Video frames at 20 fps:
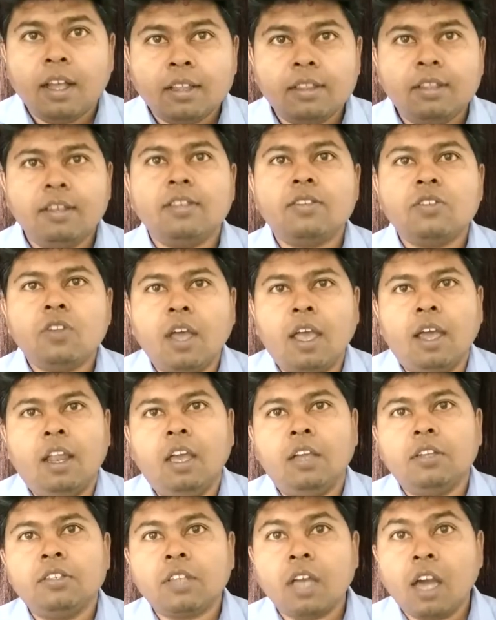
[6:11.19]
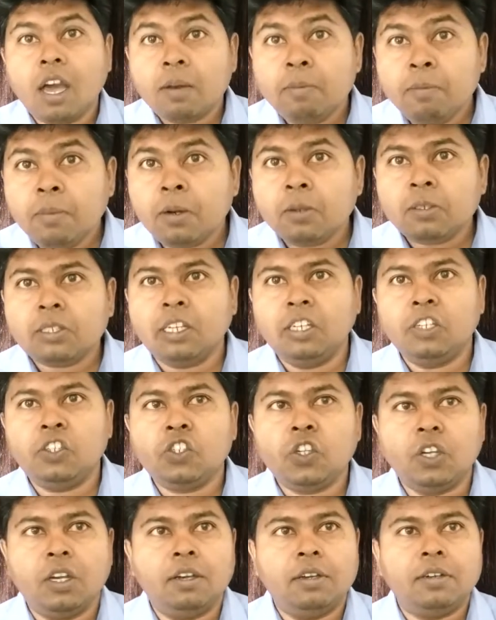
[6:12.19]
These dialects are mostly
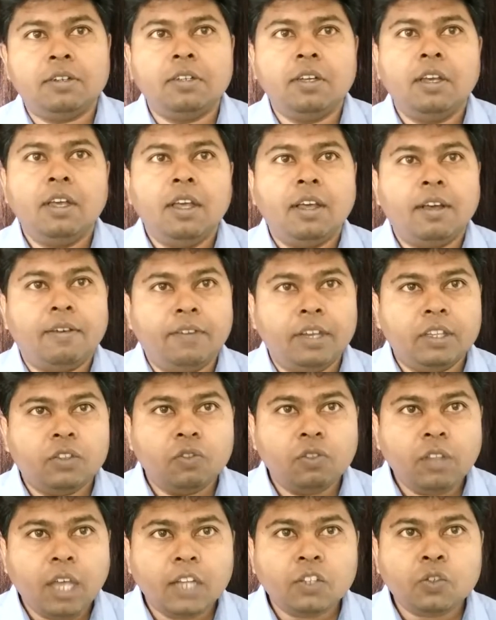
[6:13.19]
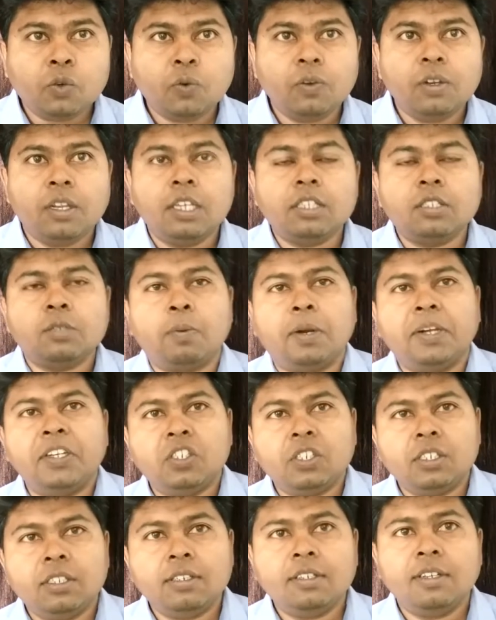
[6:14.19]
shared with natural
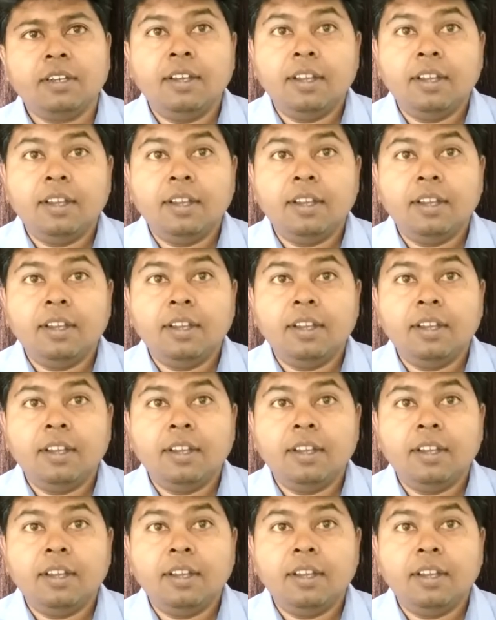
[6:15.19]
expression,